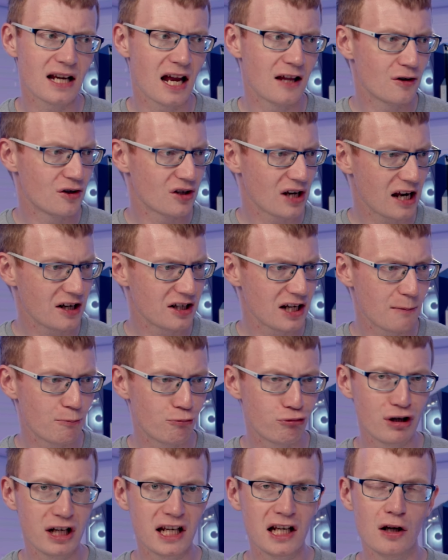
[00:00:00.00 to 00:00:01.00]
and there's actually
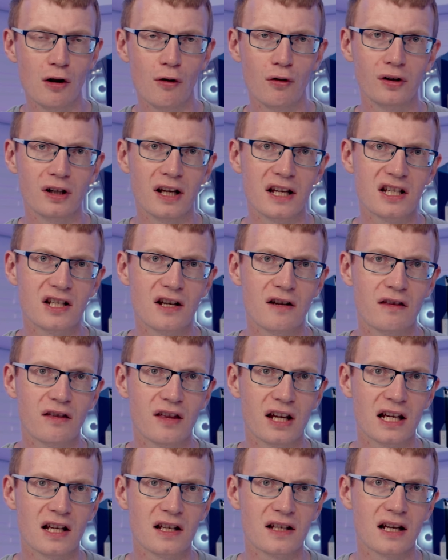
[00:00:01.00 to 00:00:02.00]
a pretty long list of
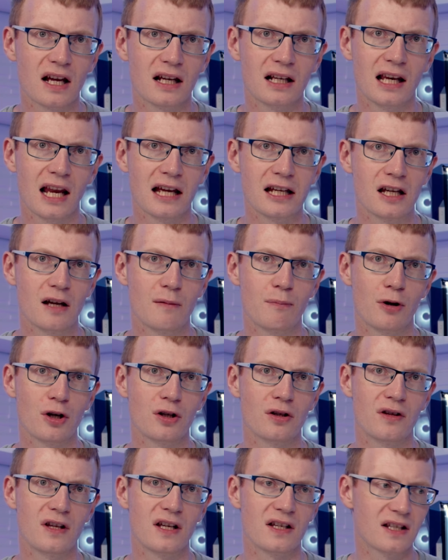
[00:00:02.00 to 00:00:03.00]
things I like
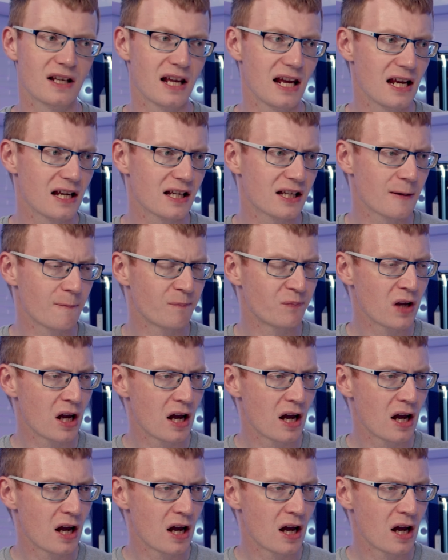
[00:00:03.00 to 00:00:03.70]
about this case.